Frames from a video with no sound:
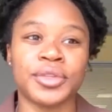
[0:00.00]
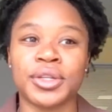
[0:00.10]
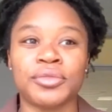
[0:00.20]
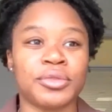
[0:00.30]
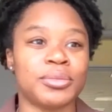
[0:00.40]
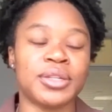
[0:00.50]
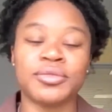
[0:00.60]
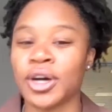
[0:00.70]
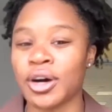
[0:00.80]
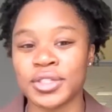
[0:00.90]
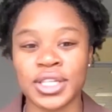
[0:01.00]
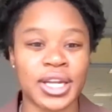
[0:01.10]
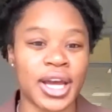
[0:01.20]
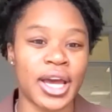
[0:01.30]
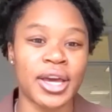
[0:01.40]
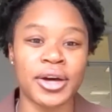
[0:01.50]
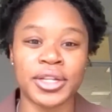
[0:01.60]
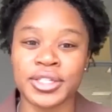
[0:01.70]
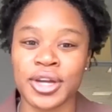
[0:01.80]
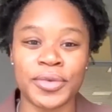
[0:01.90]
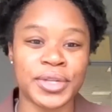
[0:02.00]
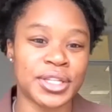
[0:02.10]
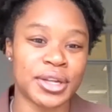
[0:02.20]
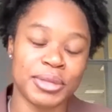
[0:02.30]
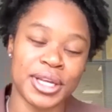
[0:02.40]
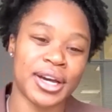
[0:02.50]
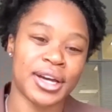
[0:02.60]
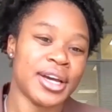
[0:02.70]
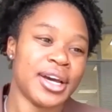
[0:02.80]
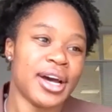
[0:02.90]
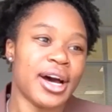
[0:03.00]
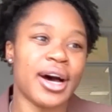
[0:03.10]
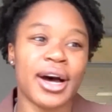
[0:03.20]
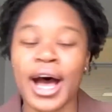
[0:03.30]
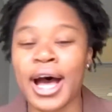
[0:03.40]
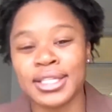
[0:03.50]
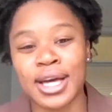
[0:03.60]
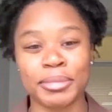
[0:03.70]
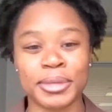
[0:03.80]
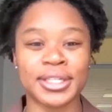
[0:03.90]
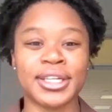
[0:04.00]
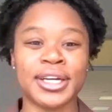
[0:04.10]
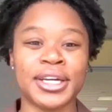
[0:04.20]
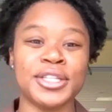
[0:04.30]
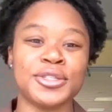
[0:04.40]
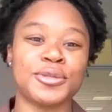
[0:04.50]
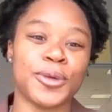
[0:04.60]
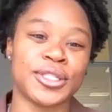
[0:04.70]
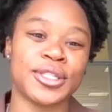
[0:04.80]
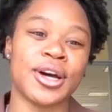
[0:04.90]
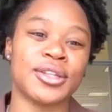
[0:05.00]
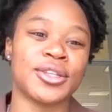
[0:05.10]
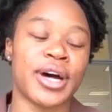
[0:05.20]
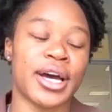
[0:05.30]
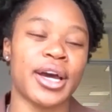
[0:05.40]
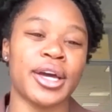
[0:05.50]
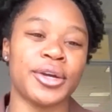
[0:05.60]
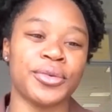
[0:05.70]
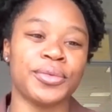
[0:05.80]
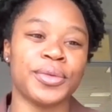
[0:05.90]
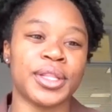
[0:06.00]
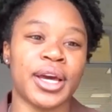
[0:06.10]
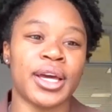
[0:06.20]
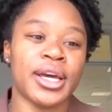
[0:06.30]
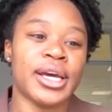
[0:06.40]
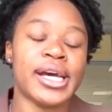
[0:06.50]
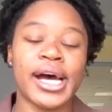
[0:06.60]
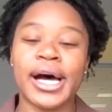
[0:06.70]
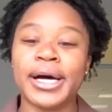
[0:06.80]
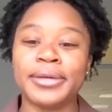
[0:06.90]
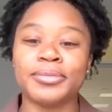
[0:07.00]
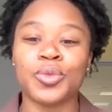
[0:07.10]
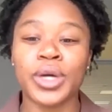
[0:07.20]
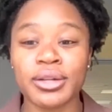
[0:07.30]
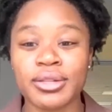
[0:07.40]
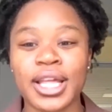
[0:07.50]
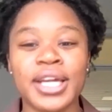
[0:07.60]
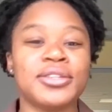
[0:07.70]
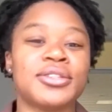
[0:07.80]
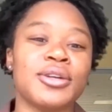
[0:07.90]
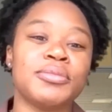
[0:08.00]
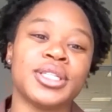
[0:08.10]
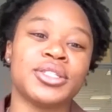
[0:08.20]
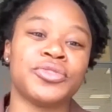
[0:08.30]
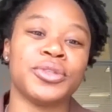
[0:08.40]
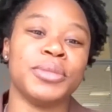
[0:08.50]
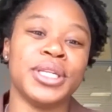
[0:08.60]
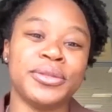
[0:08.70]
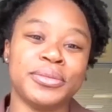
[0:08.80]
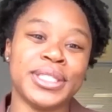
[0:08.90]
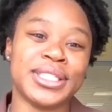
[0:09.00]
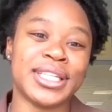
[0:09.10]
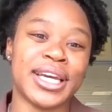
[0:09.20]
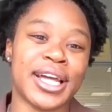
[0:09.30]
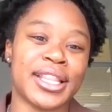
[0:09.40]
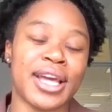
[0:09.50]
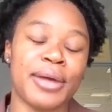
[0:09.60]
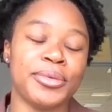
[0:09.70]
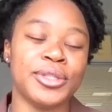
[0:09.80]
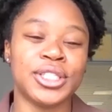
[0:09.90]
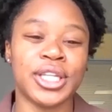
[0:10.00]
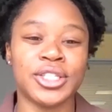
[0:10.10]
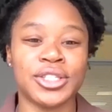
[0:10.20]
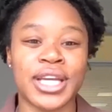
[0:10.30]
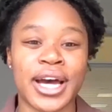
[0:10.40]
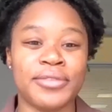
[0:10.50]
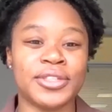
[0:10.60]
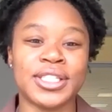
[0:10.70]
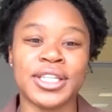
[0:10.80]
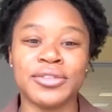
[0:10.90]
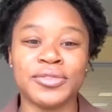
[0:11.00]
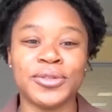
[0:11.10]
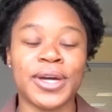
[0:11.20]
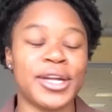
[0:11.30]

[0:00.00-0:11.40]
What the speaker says: everything from live golf to NIL, there's always going to be a hot topic in sports law. So I agree with that. Well, thank you so much for meeting with me today. I appreciate your time for this interview.